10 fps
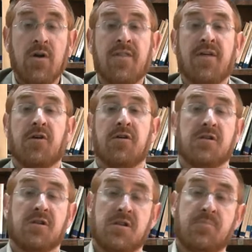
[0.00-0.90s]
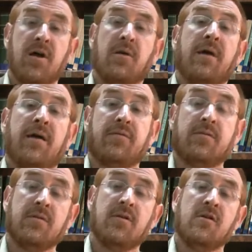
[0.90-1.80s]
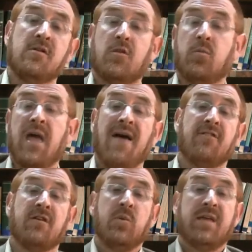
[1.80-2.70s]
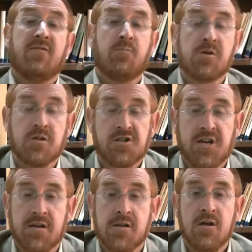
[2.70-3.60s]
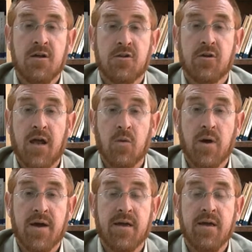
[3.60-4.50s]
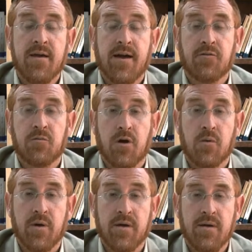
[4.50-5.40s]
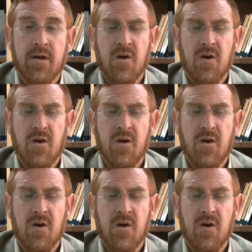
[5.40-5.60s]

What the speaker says: They're spread around, so that we give the person a chance to get away and to run away.